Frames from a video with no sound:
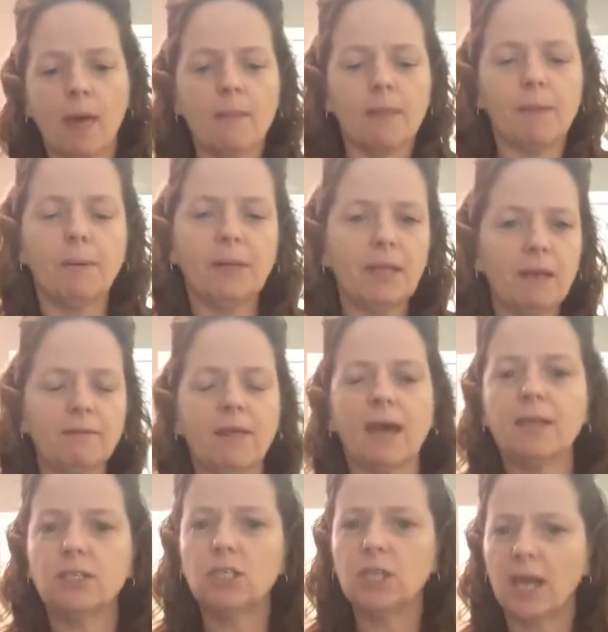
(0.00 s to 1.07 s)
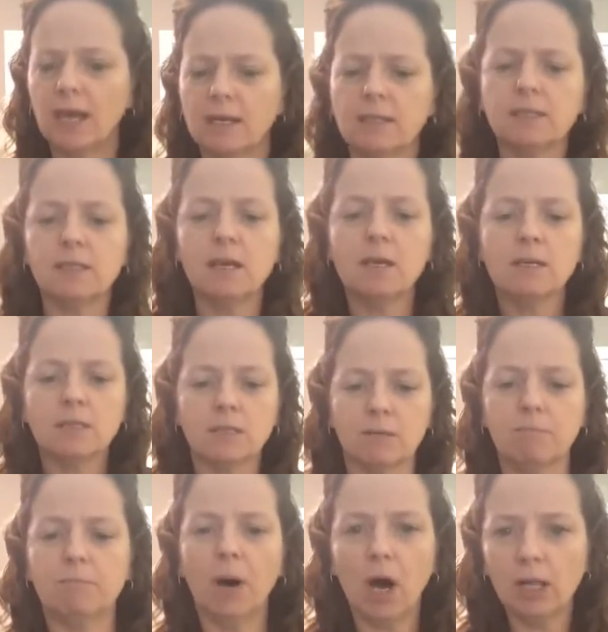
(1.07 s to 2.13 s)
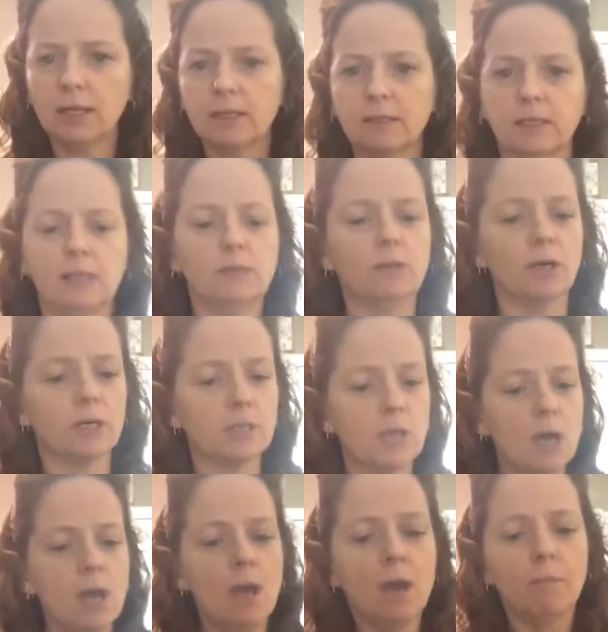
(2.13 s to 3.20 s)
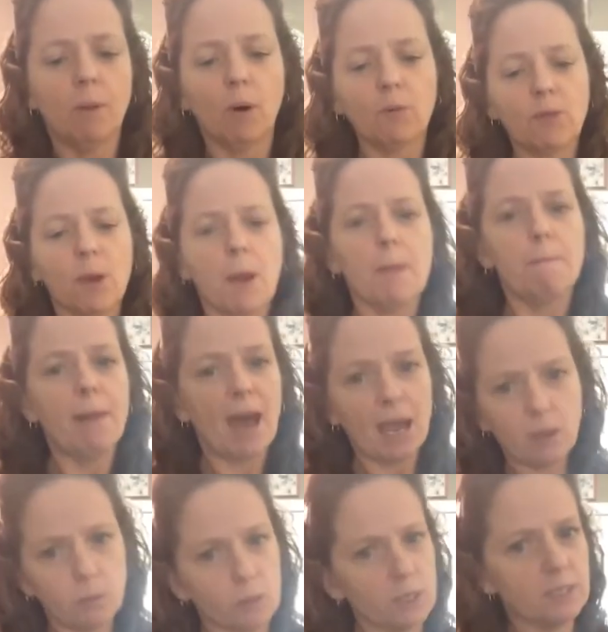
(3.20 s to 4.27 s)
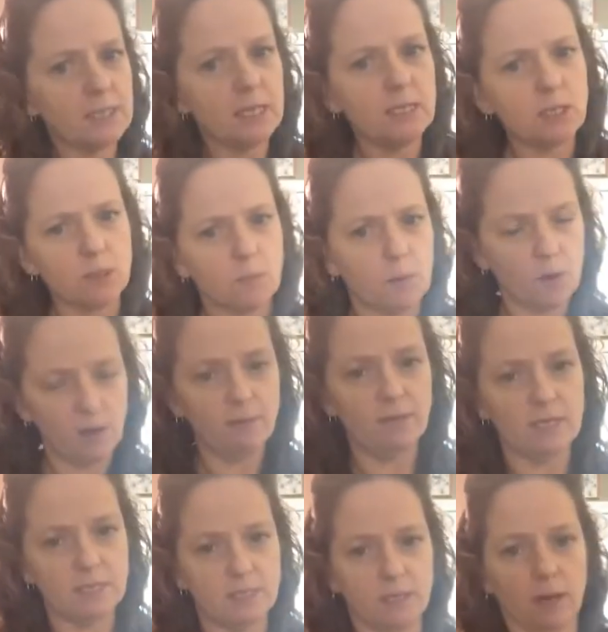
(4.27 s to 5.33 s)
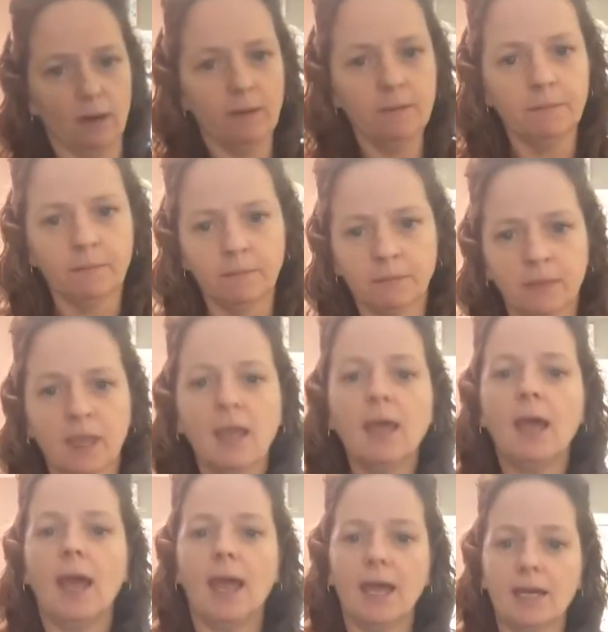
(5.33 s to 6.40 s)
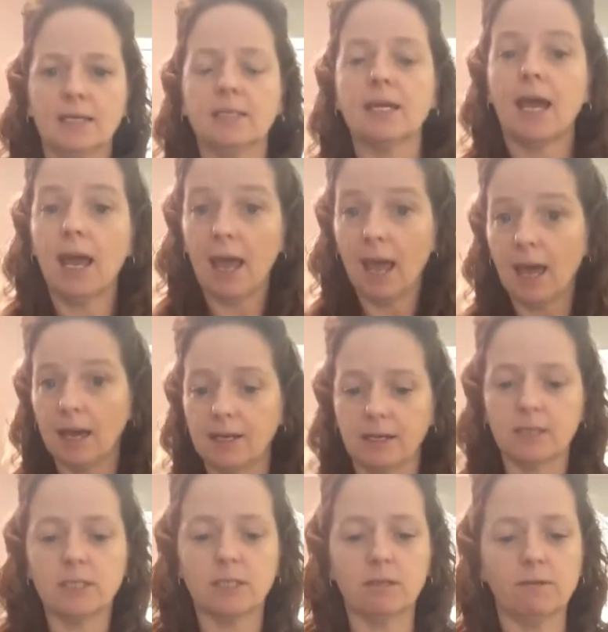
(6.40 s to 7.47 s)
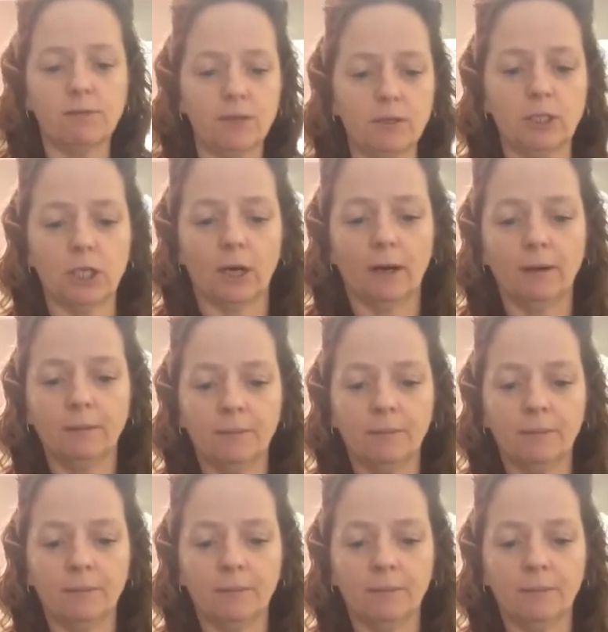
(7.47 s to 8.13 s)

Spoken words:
They believed that Janus symbolically looked both backwards into the previous year and ahead into the future.